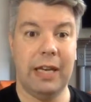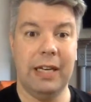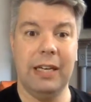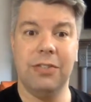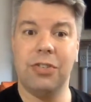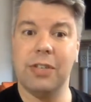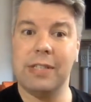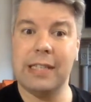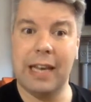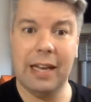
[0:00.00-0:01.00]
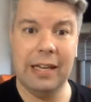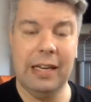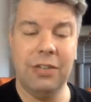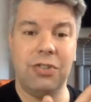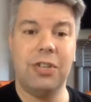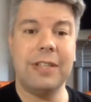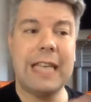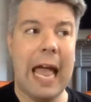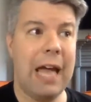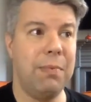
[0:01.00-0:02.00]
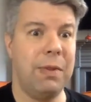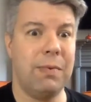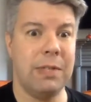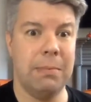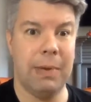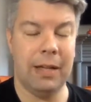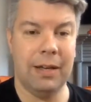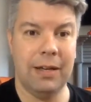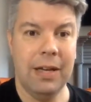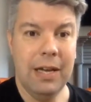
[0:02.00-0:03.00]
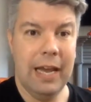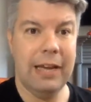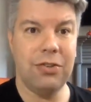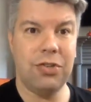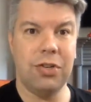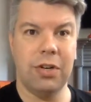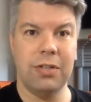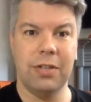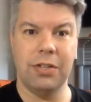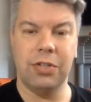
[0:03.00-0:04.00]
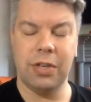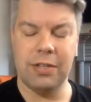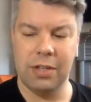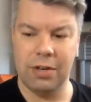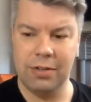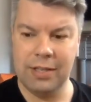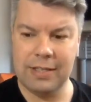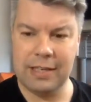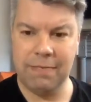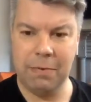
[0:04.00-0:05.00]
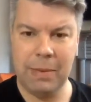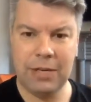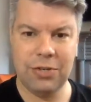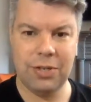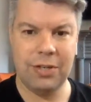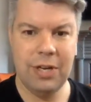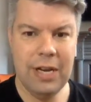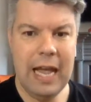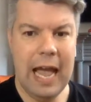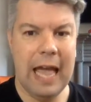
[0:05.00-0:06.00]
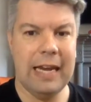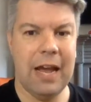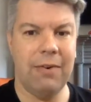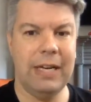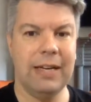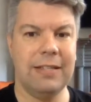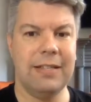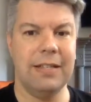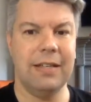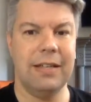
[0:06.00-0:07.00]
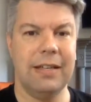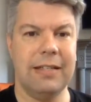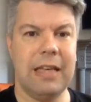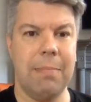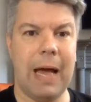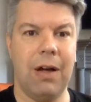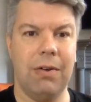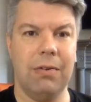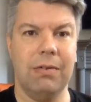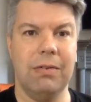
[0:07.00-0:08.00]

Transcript: that he's just he's just had with Grizabella. He's ju just learned this information, and now he has to somehow